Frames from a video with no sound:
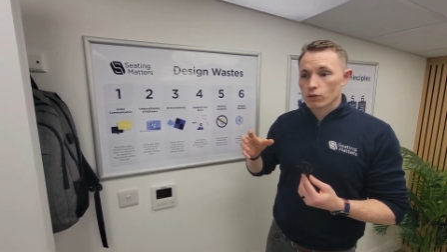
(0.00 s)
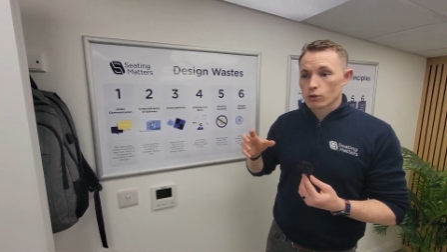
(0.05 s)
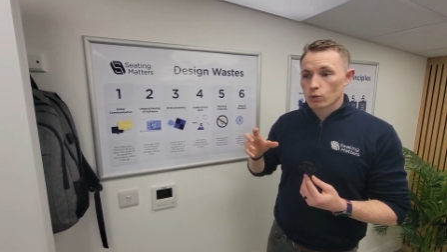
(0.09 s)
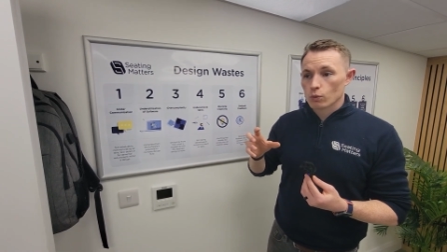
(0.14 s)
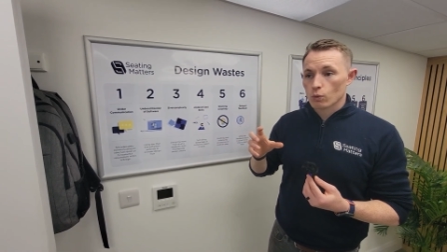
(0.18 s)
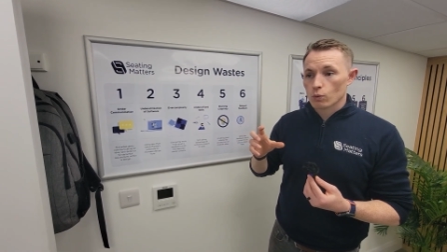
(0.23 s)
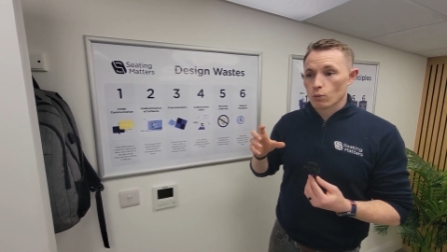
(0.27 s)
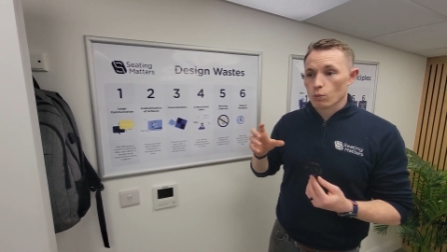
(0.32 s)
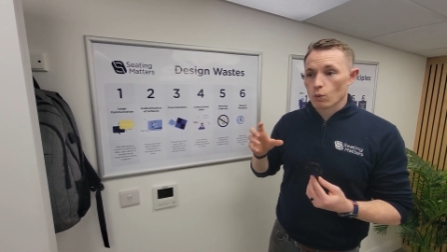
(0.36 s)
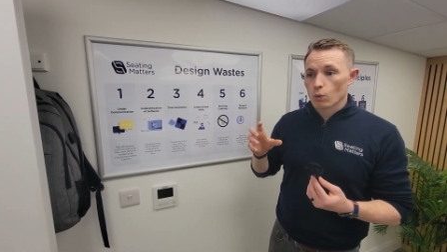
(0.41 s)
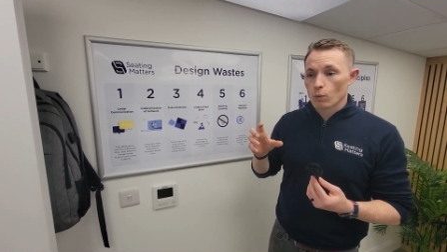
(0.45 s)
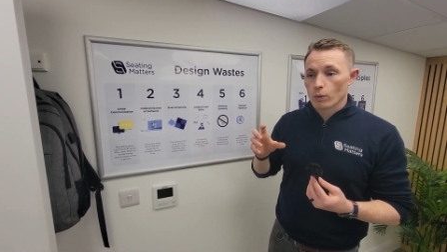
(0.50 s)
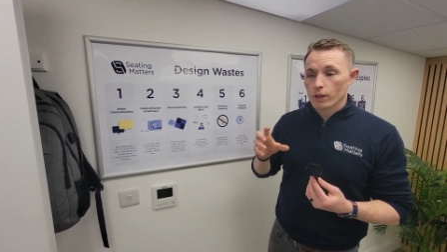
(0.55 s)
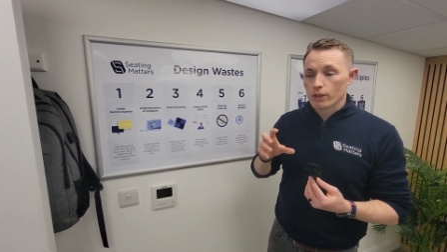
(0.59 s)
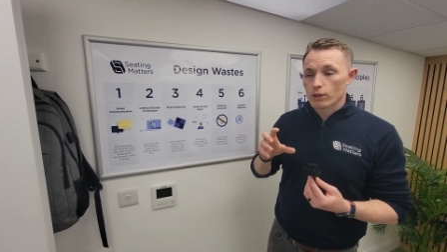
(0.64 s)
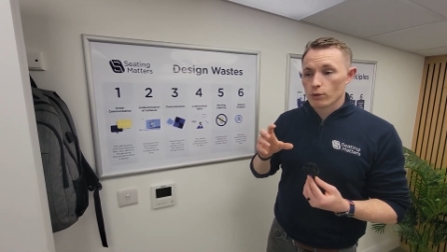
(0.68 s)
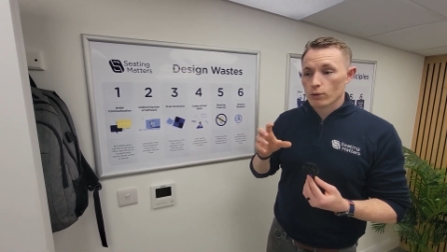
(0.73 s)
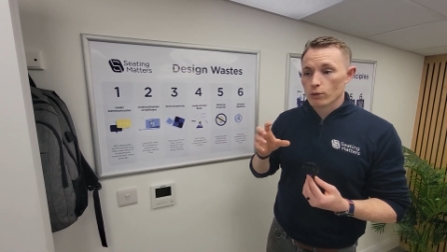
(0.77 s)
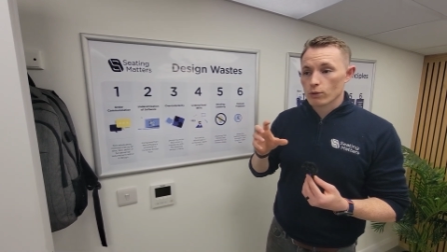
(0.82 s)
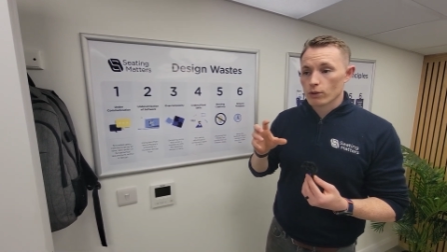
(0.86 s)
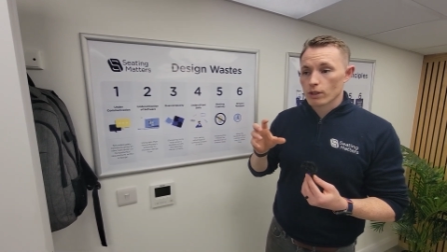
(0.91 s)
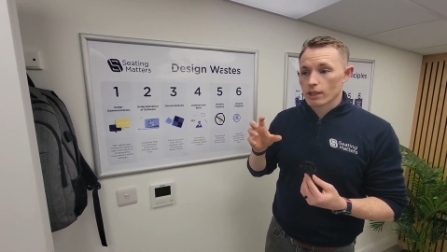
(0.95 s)
So what we
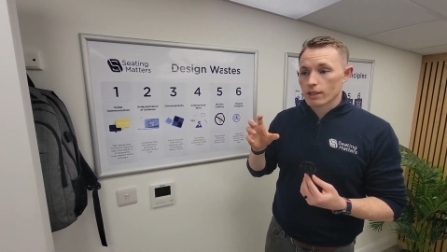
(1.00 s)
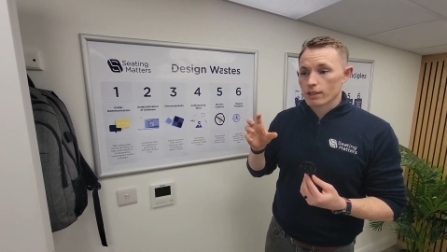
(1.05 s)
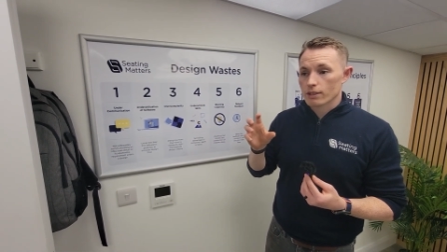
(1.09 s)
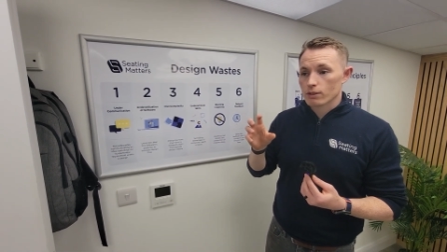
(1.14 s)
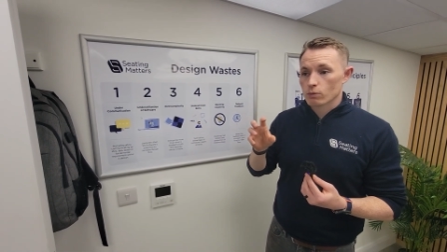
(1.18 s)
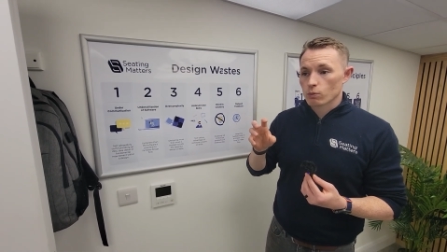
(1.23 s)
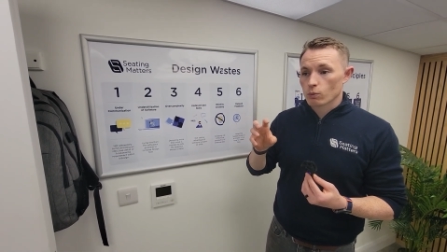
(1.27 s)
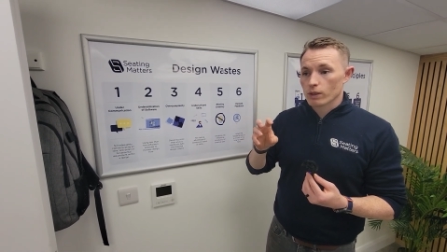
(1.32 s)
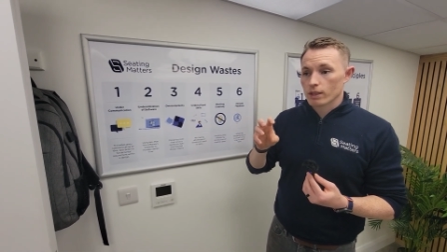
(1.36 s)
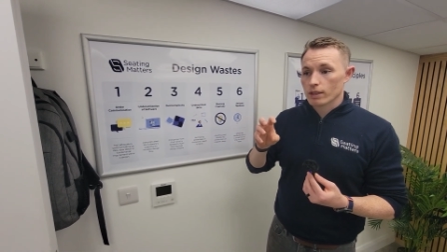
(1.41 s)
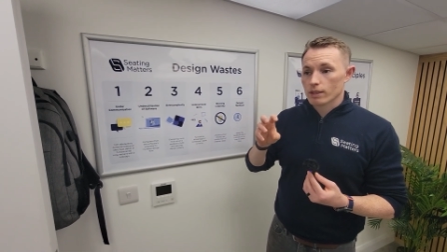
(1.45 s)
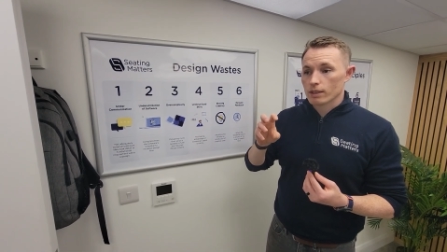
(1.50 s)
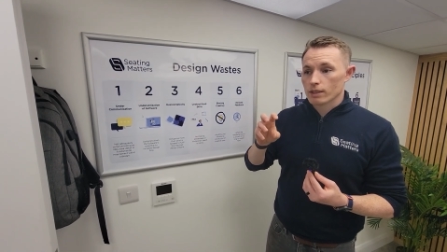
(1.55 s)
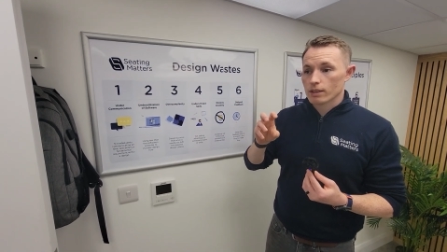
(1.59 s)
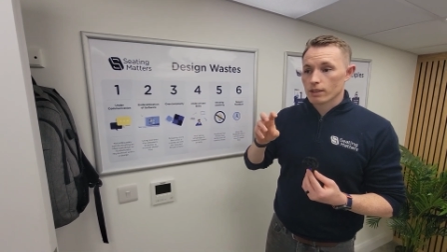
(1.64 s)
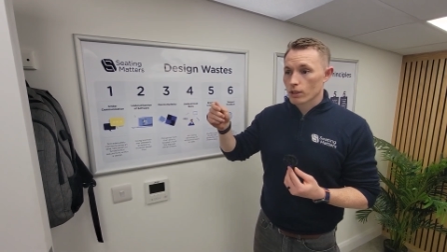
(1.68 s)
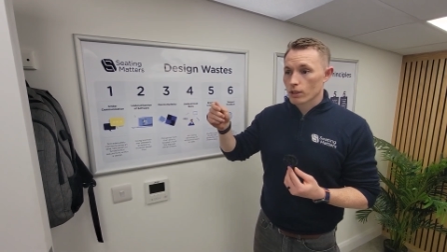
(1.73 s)
do is we